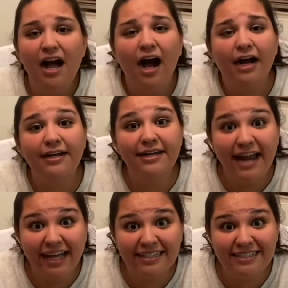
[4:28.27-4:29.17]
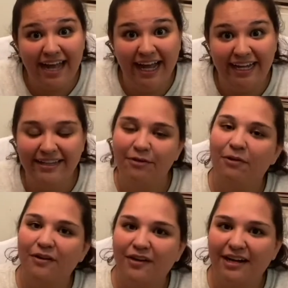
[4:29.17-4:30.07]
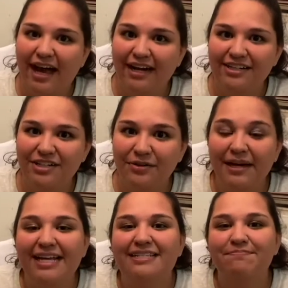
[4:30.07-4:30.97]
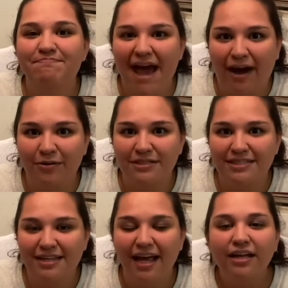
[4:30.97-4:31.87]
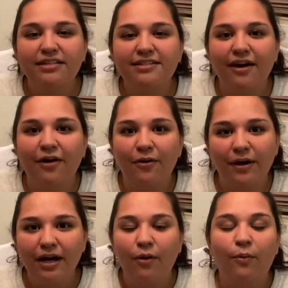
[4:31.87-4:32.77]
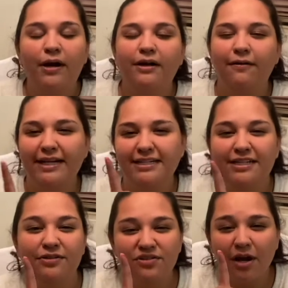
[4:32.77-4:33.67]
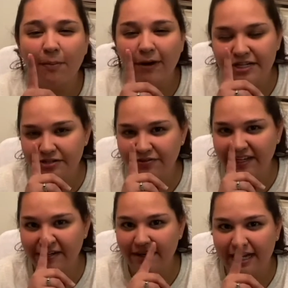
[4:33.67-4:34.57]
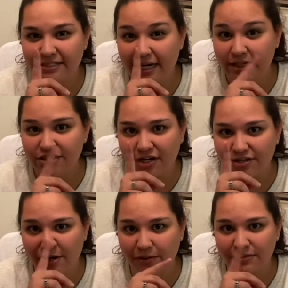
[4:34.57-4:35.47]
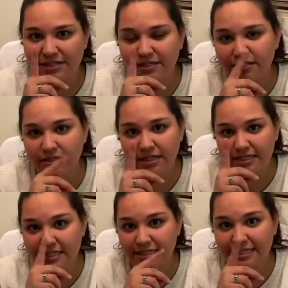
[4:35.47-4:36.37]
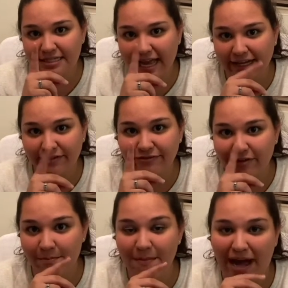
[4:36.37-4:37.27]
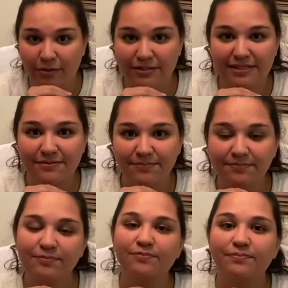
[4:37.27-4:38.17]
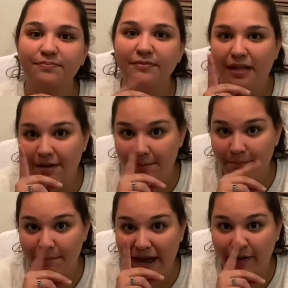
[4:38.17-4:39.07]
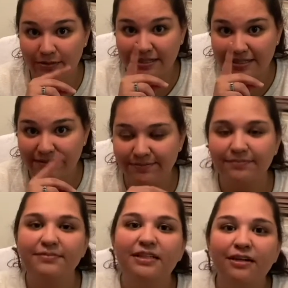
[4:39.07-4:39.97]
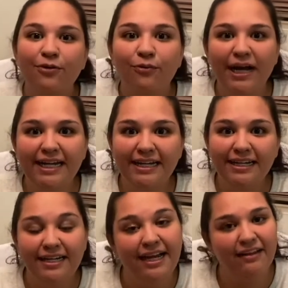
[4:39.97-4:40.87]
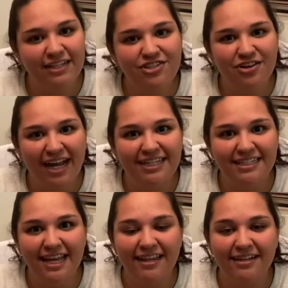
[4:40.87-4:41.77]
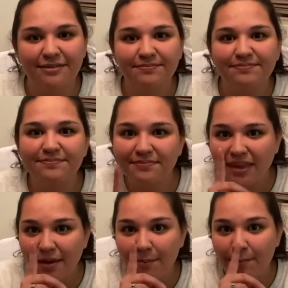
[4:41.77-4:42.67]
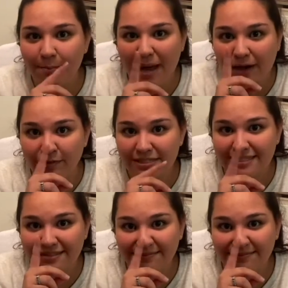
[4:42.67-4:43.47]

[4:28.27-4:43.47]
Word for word: Our next sign that we'll learn how to do is mouse. So we're going to use our pointer finger and touch our nose. So this is the sign for mouse. Mouse. Ready? Now let's try it together. Mouse.